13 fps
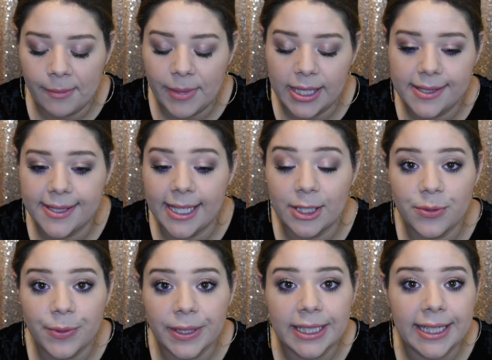It
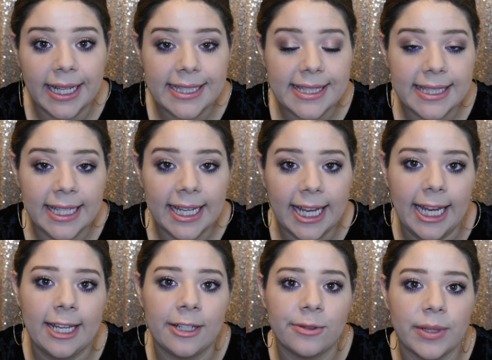sets really nicely,
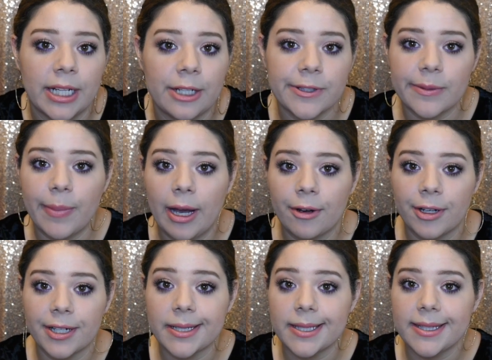and when I use the
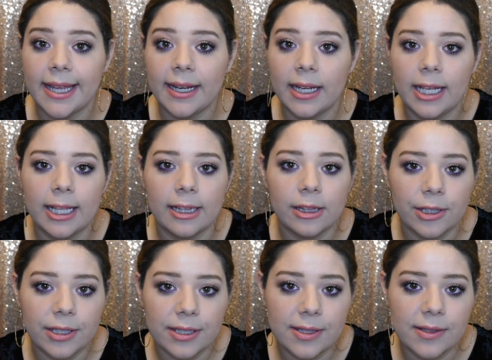powder to set it, it
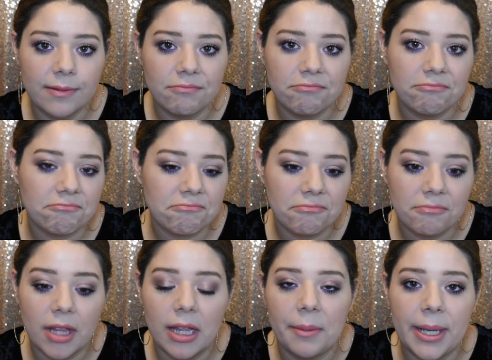looks
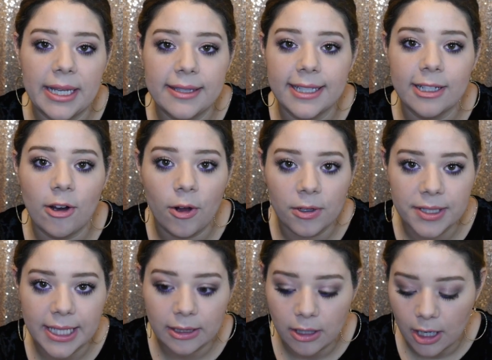amazing all
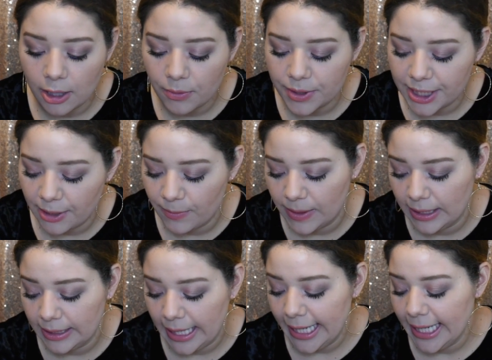day long, which I
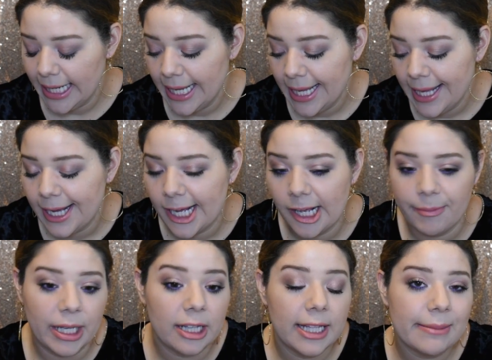really like.
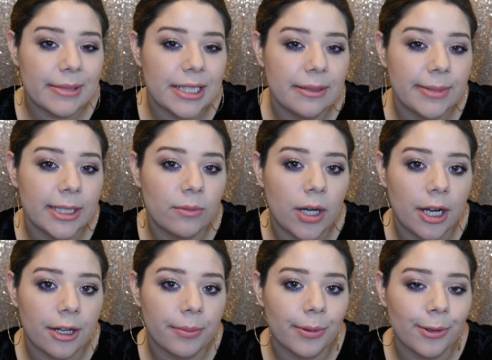It claims to be
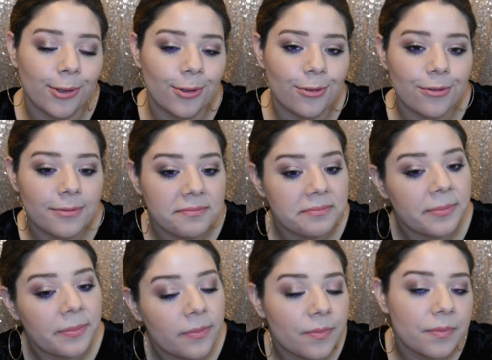waterproof.
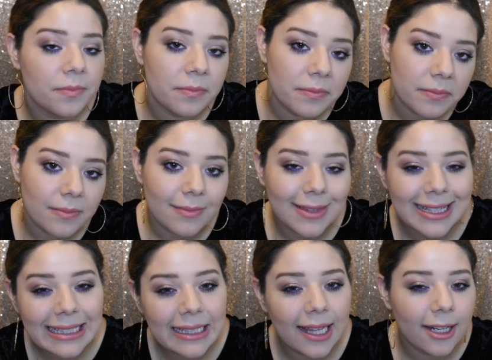
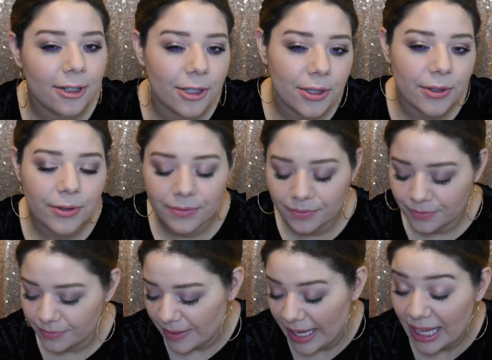I don't know
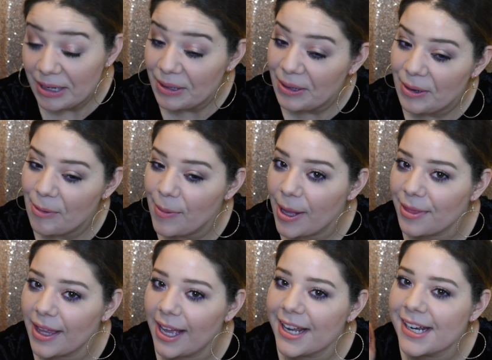
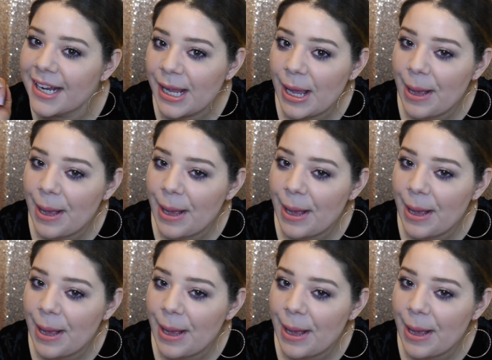about that.